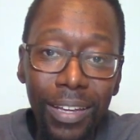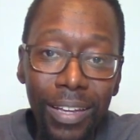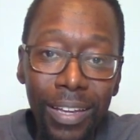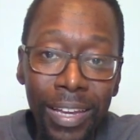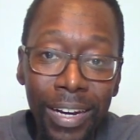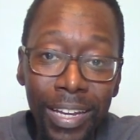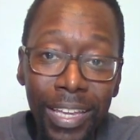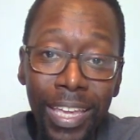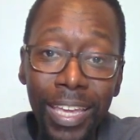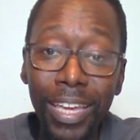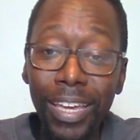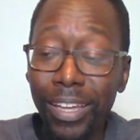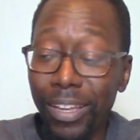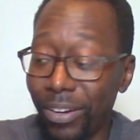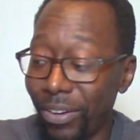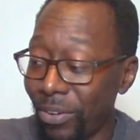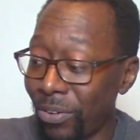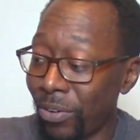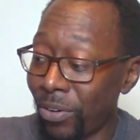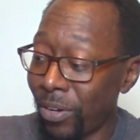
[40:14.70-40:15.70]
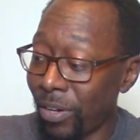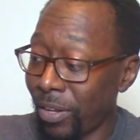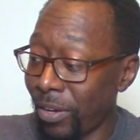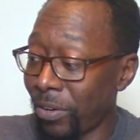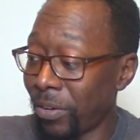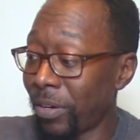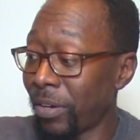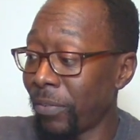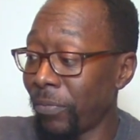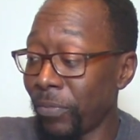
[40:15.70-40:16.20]
And again,
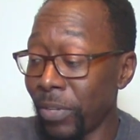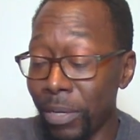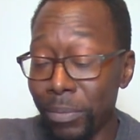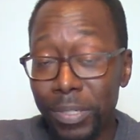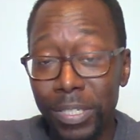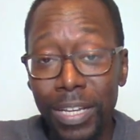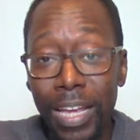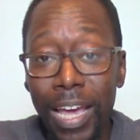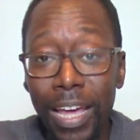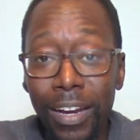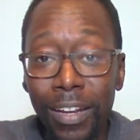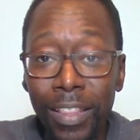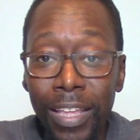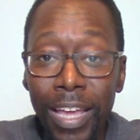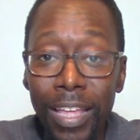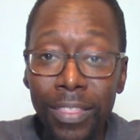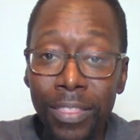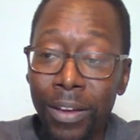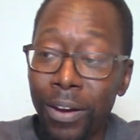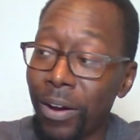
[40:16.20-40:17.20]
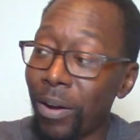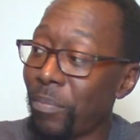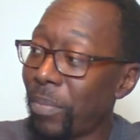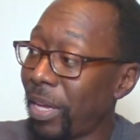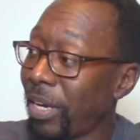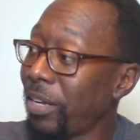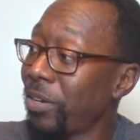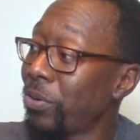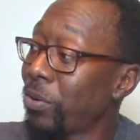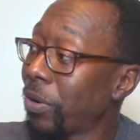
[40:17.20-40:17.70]
on the flip side of that, there are
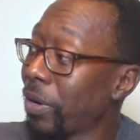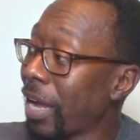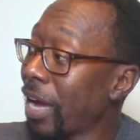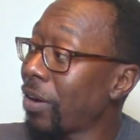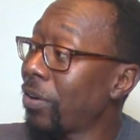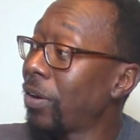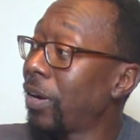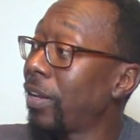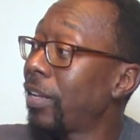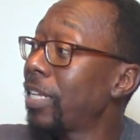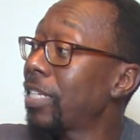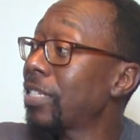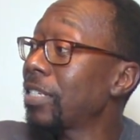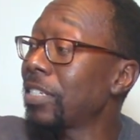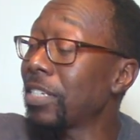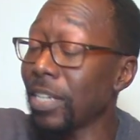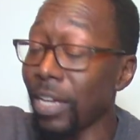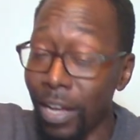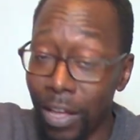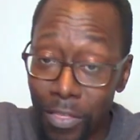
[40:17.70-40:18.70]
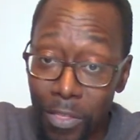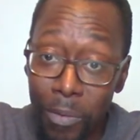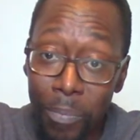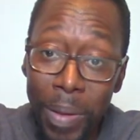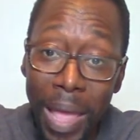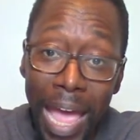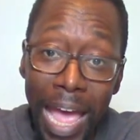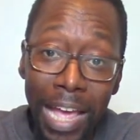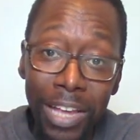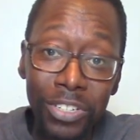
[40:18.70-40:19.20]
many who are not going to listen to other
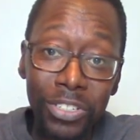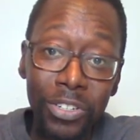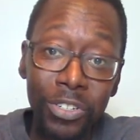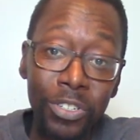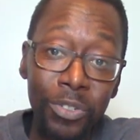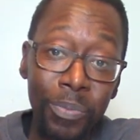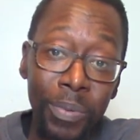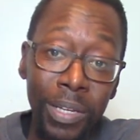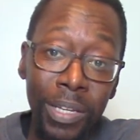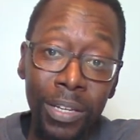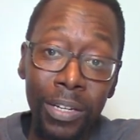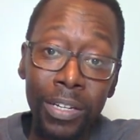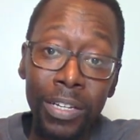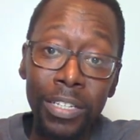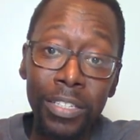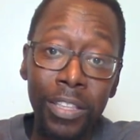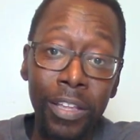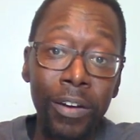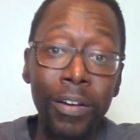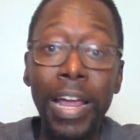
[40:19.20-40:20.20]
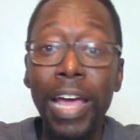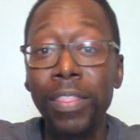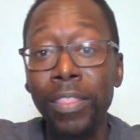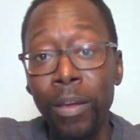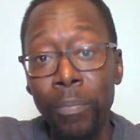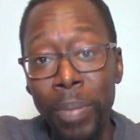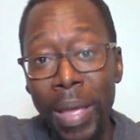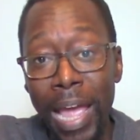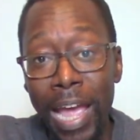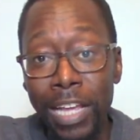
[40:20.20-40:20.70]
pastors because they're not
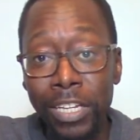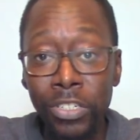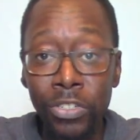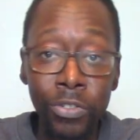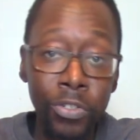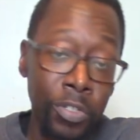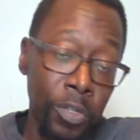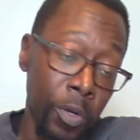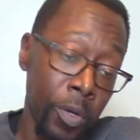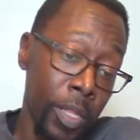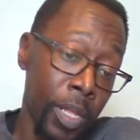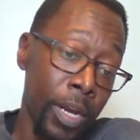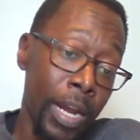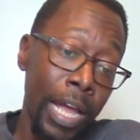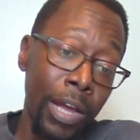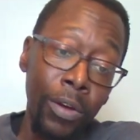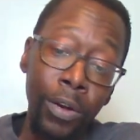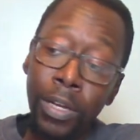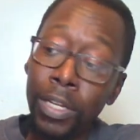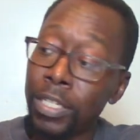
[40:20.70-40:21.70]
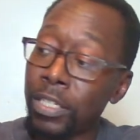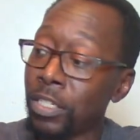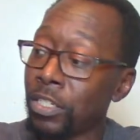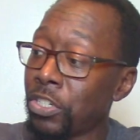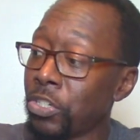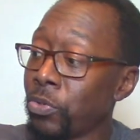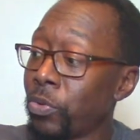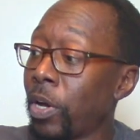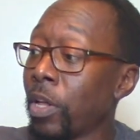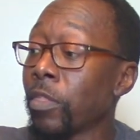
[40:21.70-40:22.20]
their pastors, or they're not going to listen
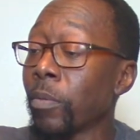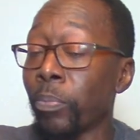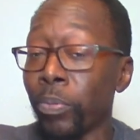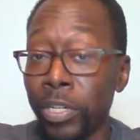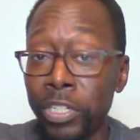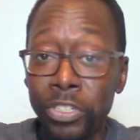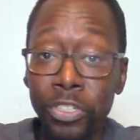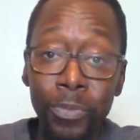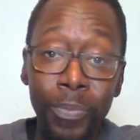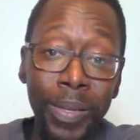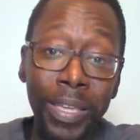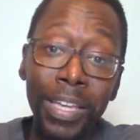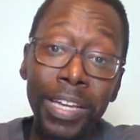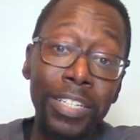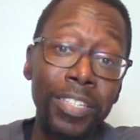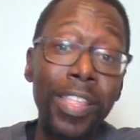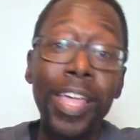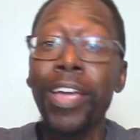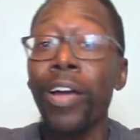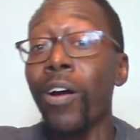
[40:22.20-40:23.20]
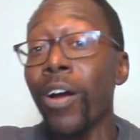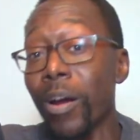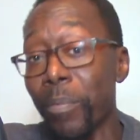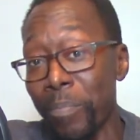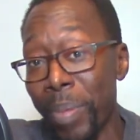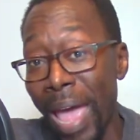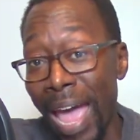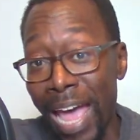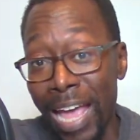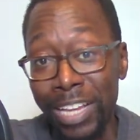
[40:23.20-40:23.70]
to other preachers because they aren't
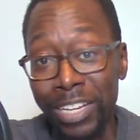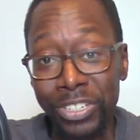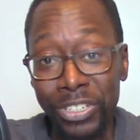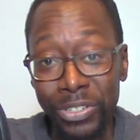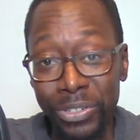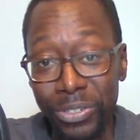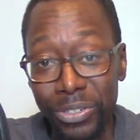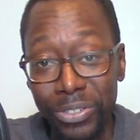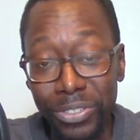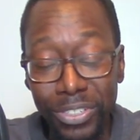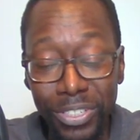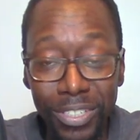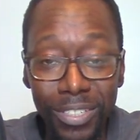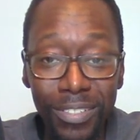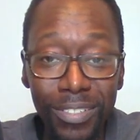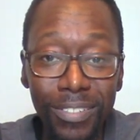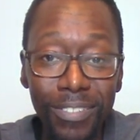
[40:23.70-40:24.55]
pastors.